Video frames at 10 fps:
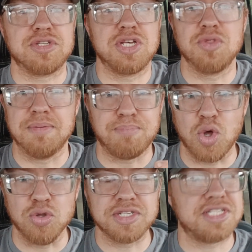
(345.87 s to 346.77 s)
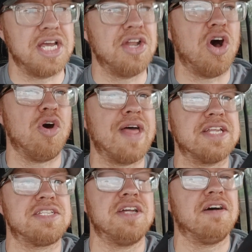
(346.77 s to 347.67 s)
So the bolts and all that
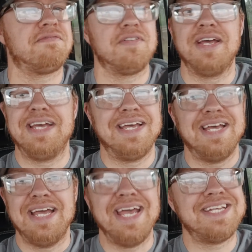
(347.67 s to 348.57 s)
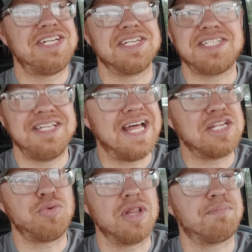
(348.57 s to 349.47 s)
stuff, it's just,
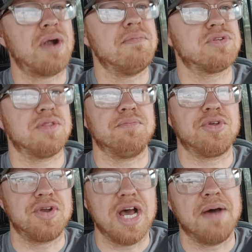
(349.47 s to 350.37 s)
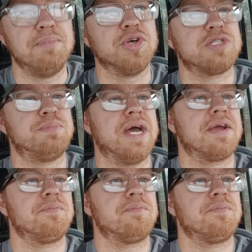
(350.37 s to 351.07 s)
that's one of the problems with them. They're not mil spec.